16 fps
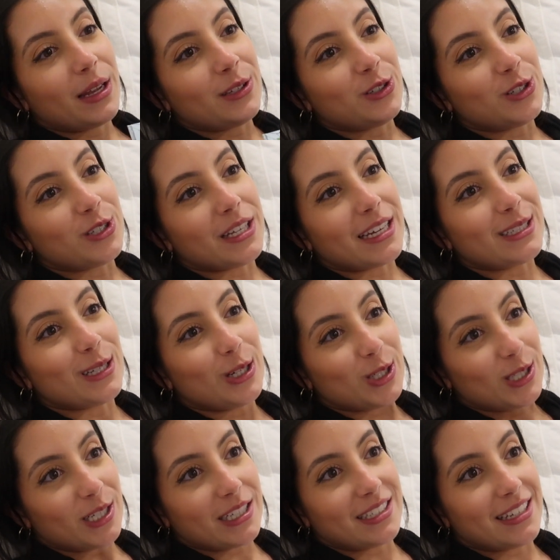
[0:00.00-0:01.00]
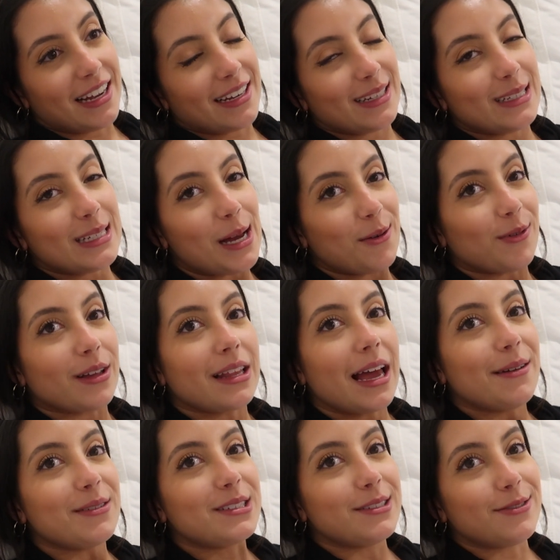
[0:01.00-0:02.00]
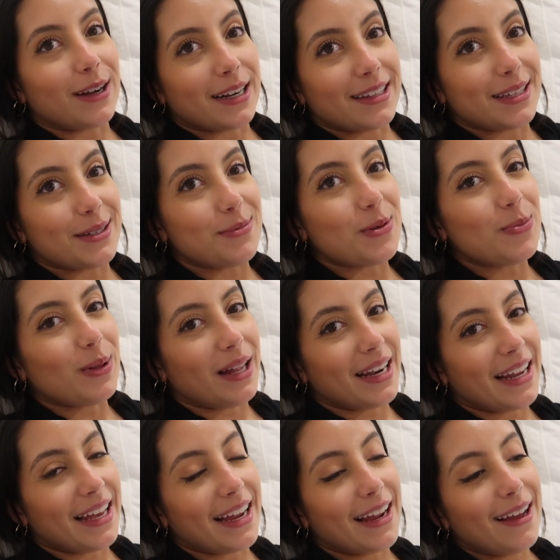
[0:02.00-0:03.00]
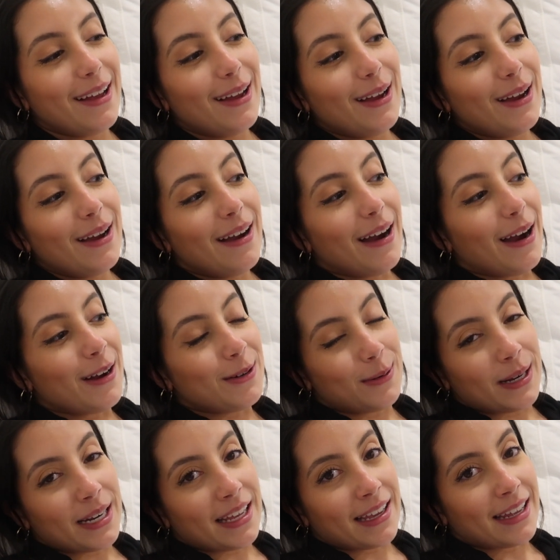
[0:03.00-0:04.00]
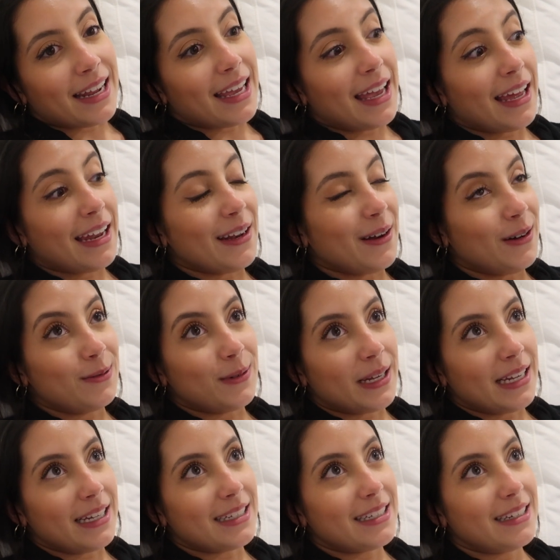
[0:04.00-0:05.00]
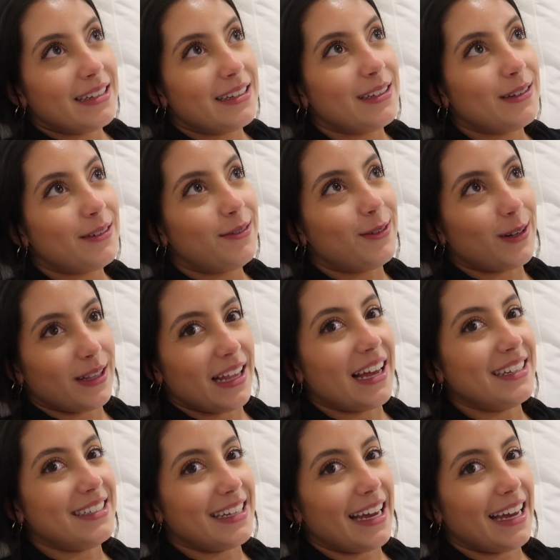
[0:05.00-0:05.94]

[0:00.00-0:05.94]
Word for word: It's just like such an exciting time of our lives to finally be planning our wedding and I cannot wait for that